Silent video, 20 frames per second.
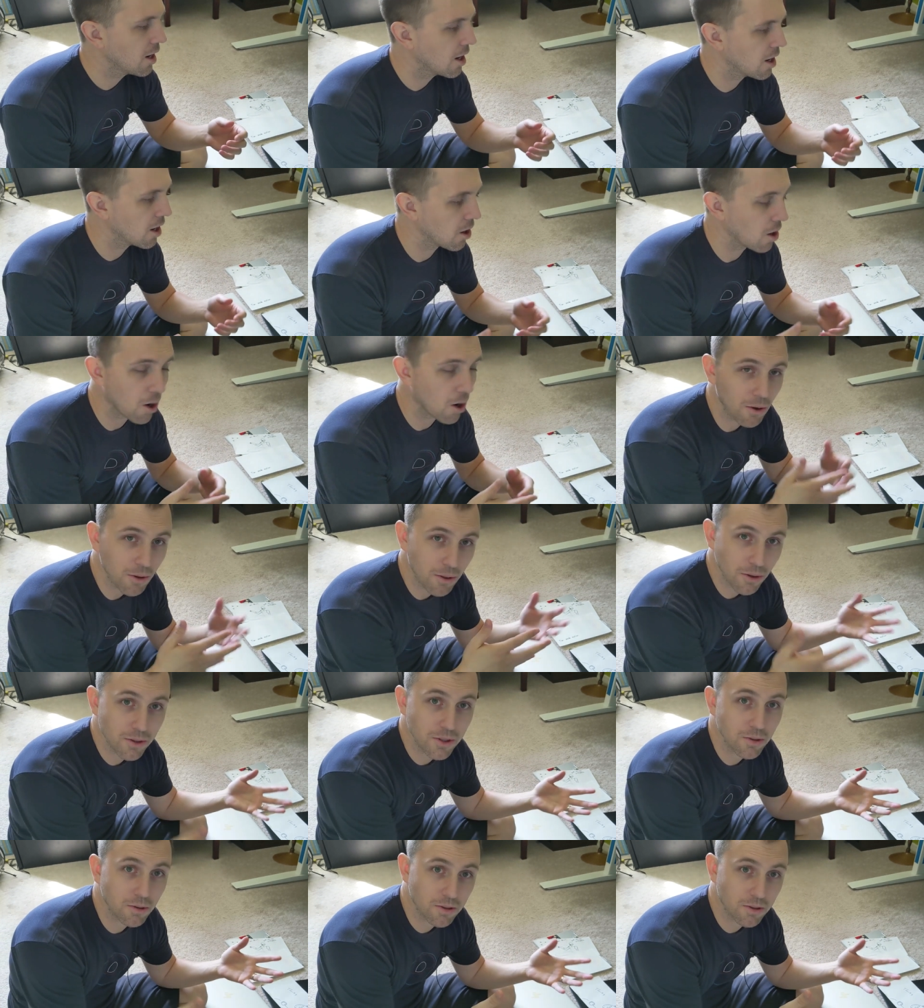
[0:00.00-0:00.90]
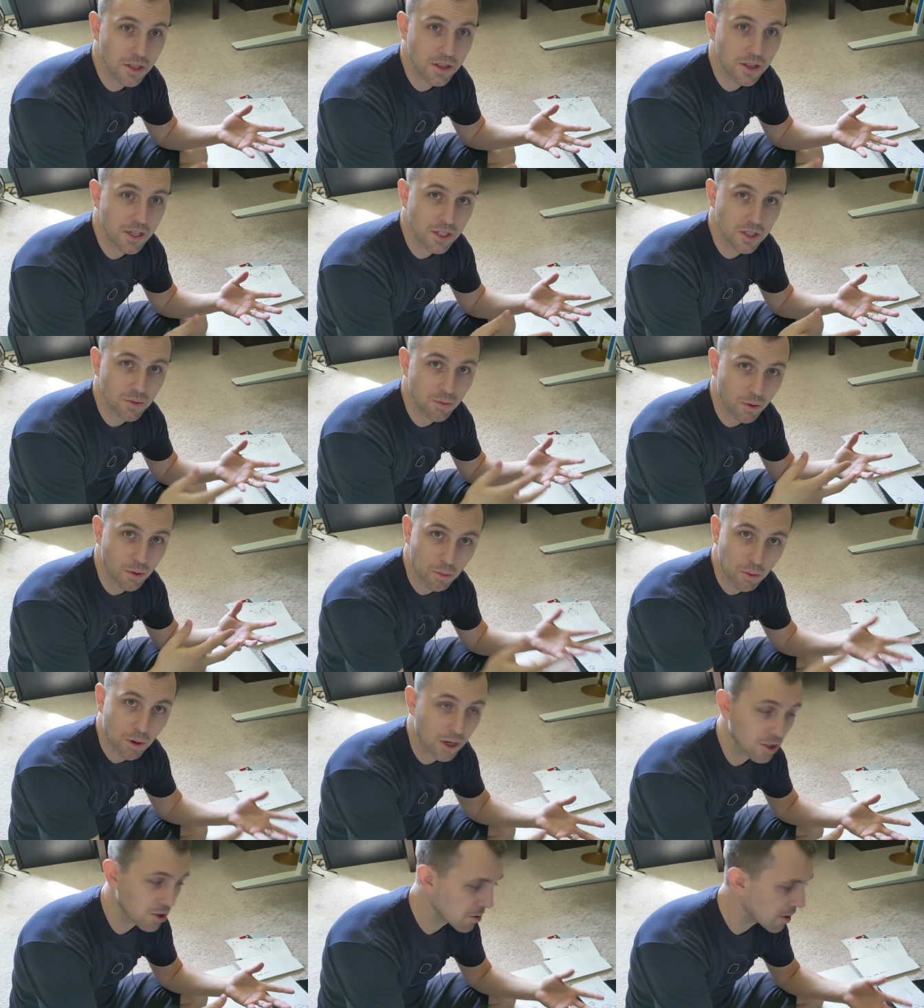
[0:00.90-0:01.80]
Uh, all those sorts of things will
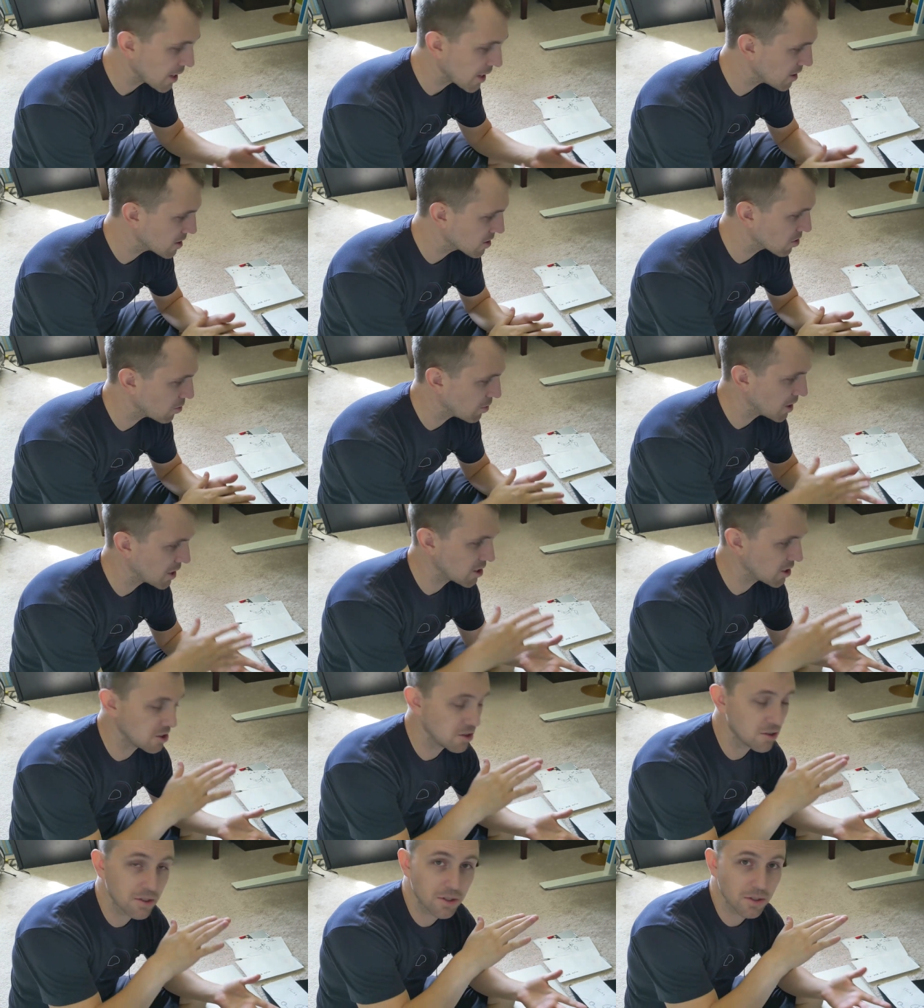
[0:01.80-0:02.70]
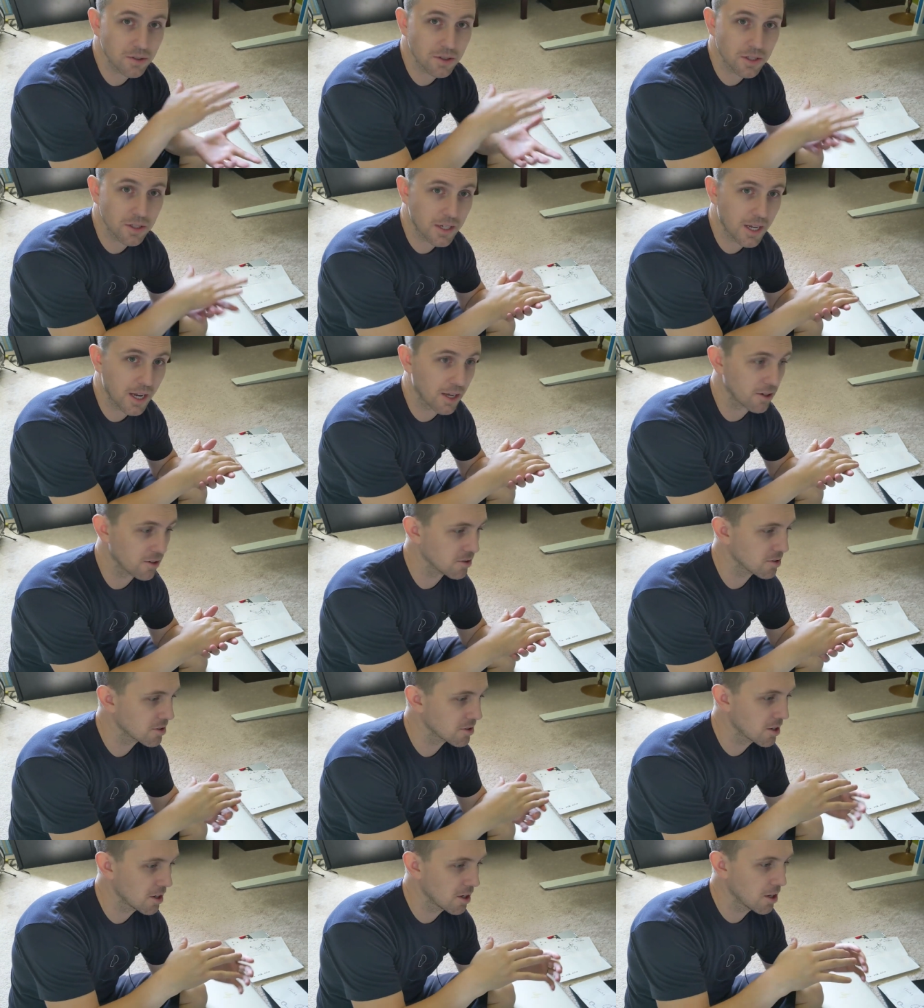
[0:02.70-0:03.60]
work great, and so we can use those
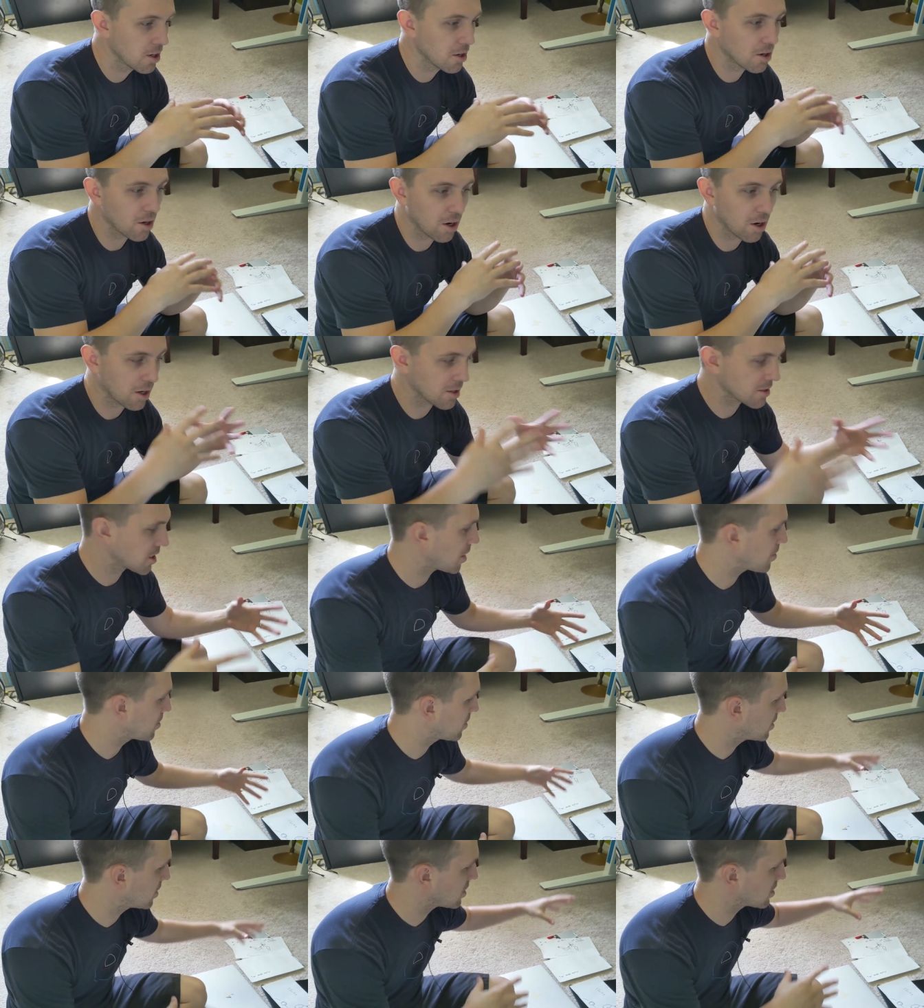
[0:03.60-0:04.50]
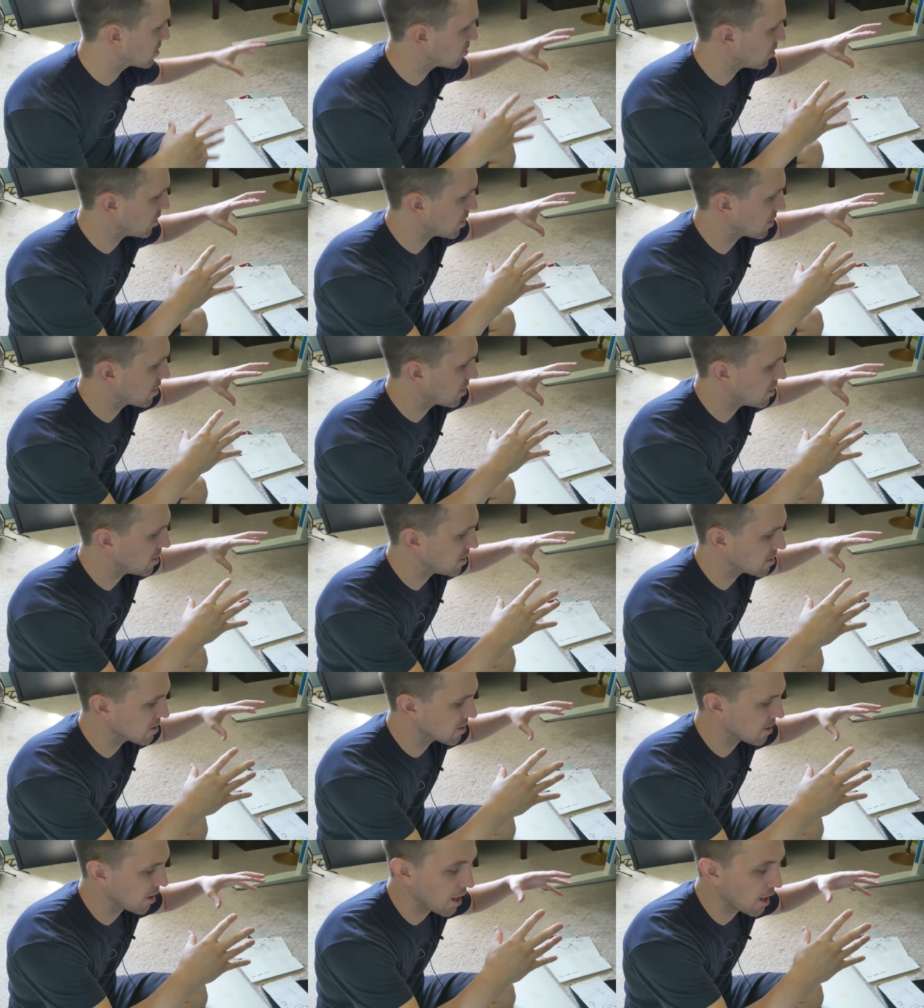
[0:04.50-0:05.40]
containers on top of this with
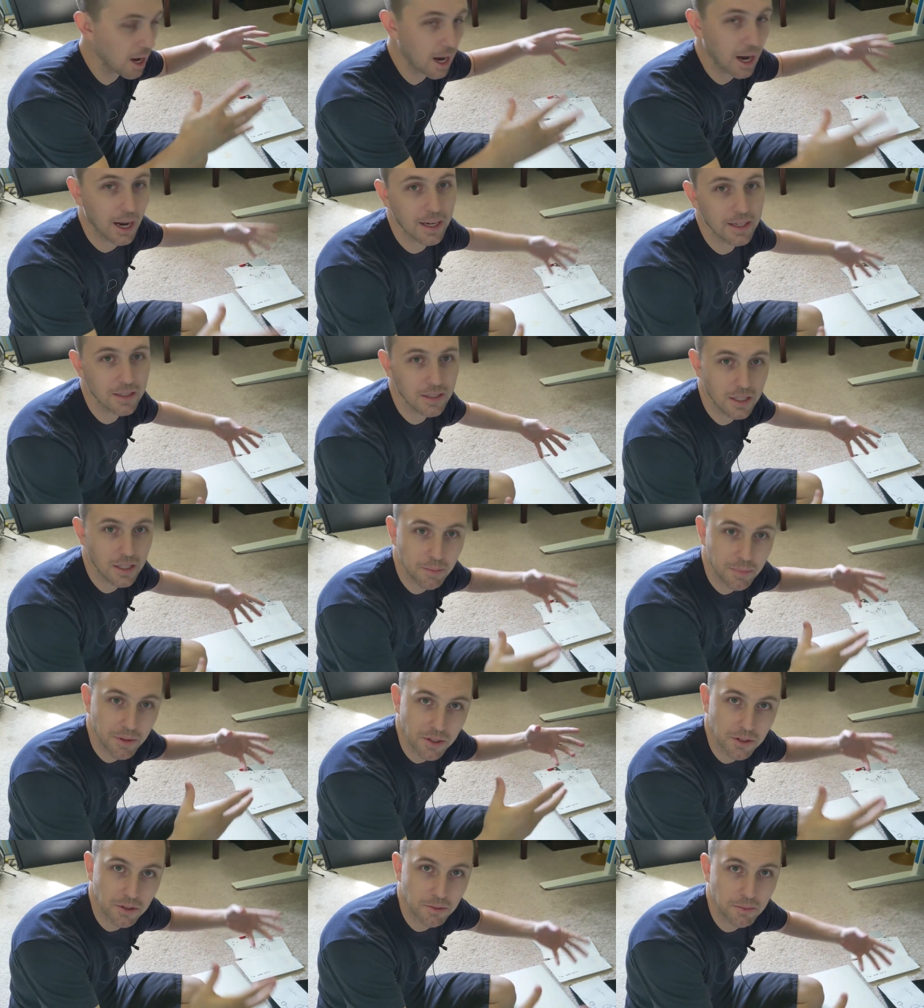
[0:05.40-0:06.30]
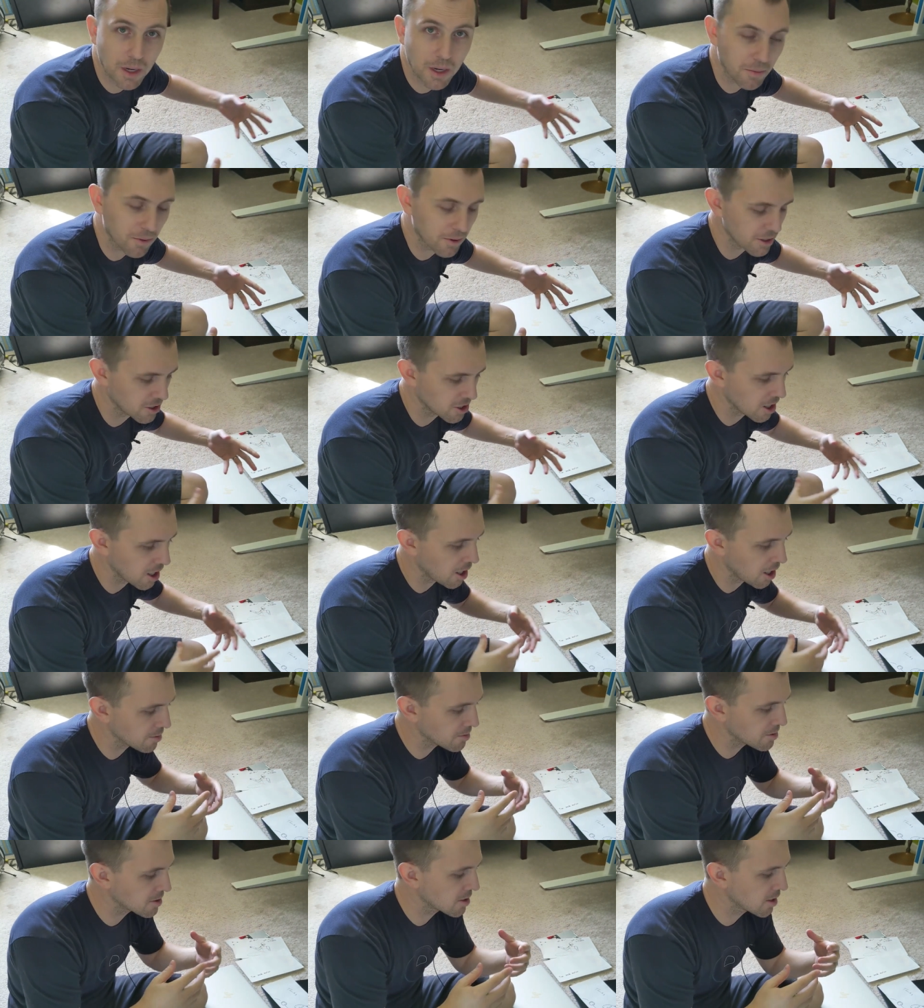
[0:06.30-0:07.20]
these high CPU memory
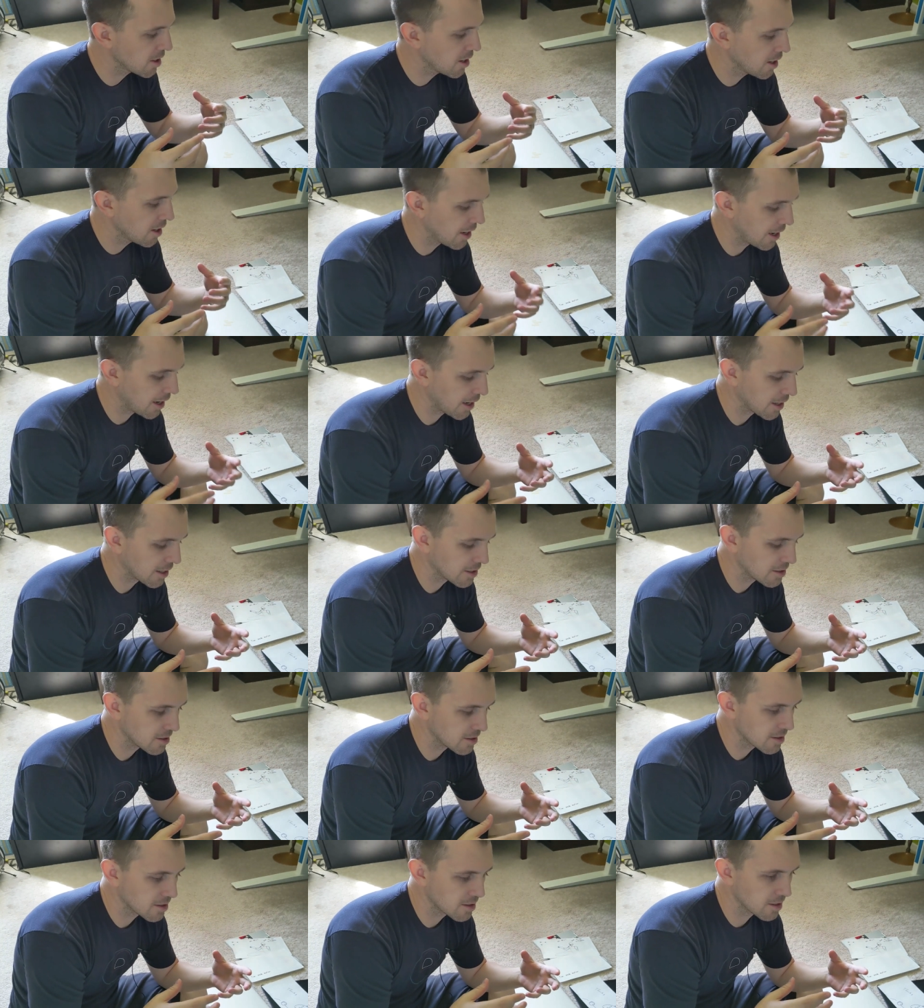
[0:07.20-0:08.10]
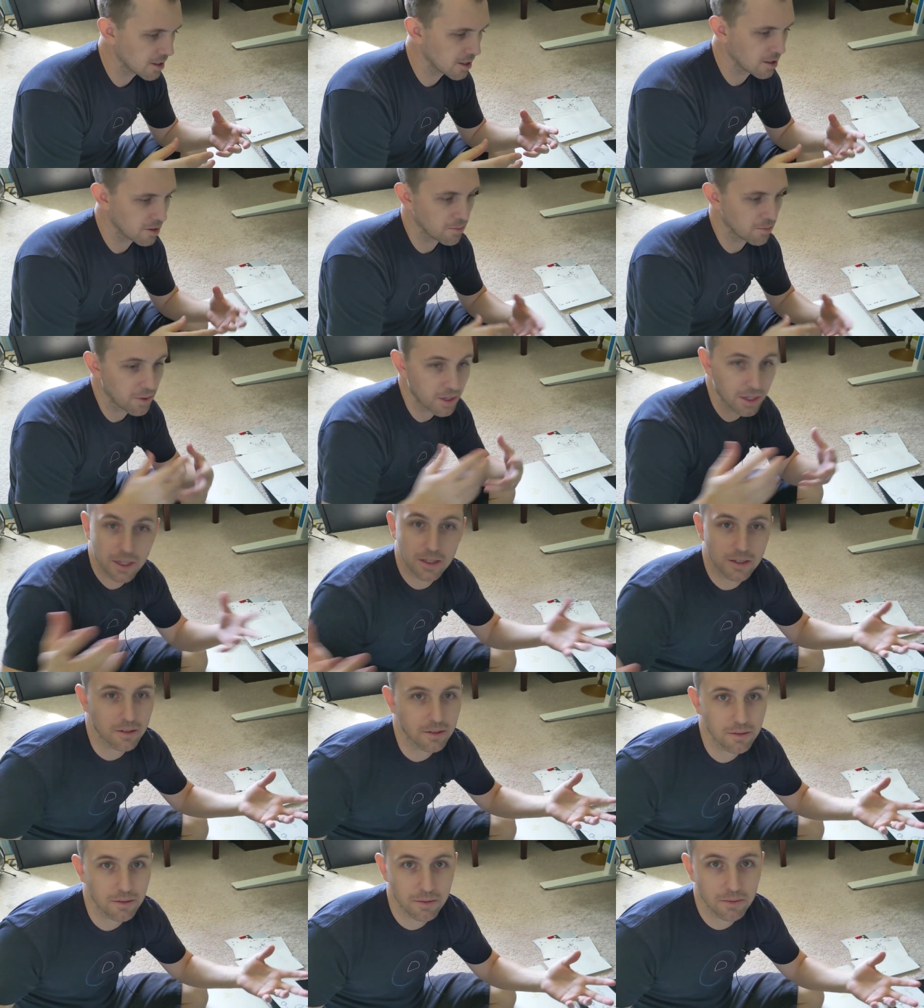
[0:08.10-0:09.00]
jobs, and and then we
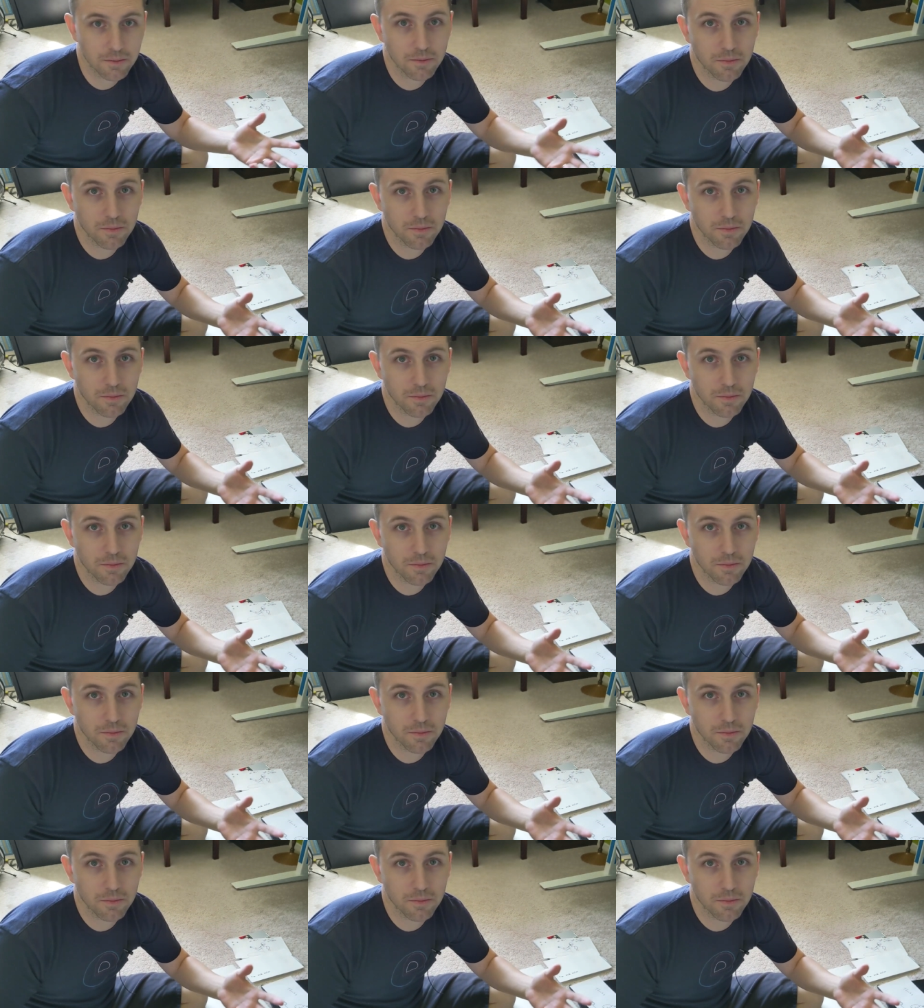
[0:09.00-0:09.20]
can